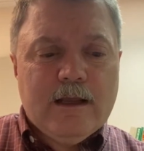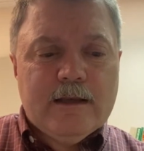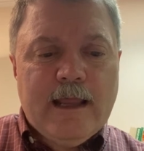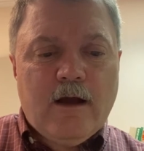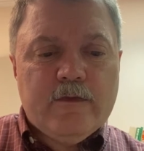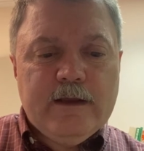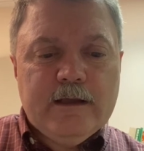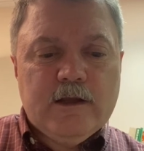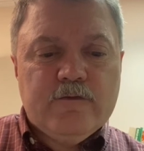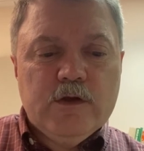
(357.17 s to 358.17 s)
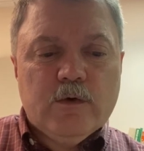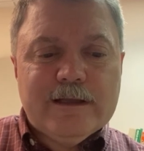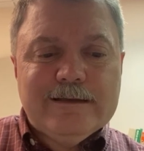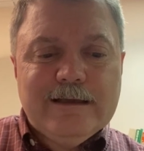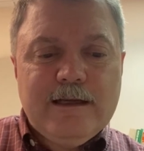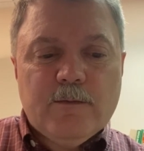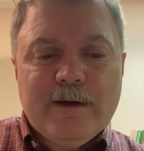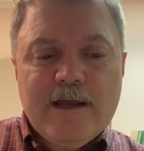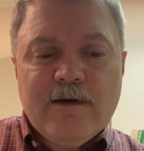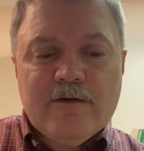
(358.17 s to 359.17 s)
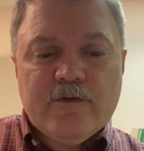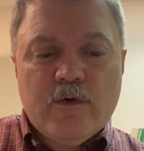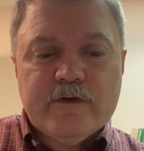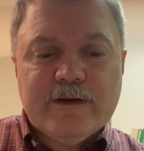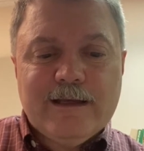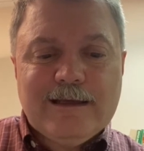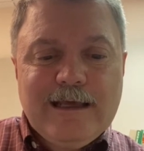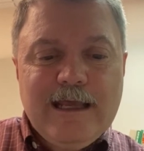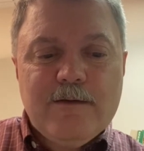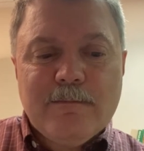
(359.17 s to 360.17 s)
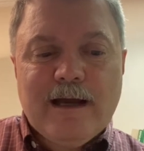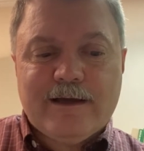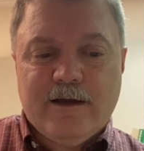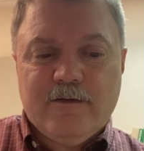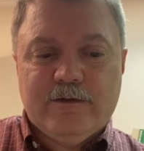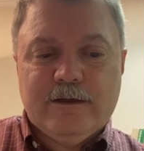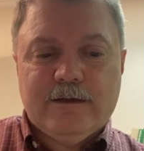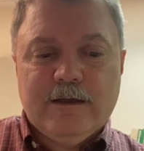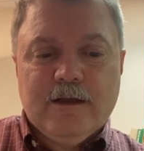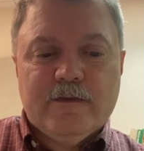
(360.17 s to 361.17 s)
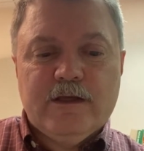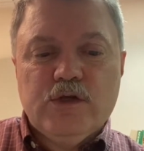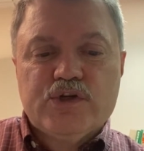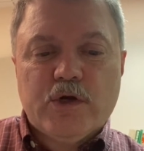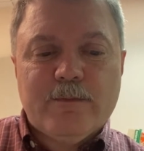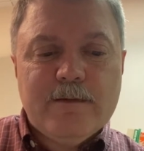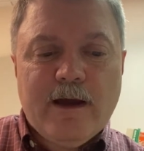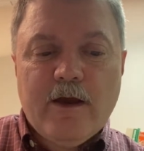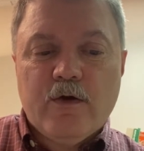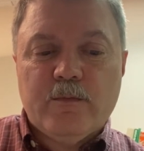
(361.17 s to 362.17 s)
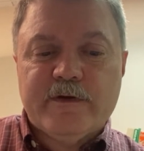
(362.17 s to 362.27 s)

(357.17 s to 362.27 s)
Now then, if you will indeed obey my voice and keep my covenant, then you shall be my own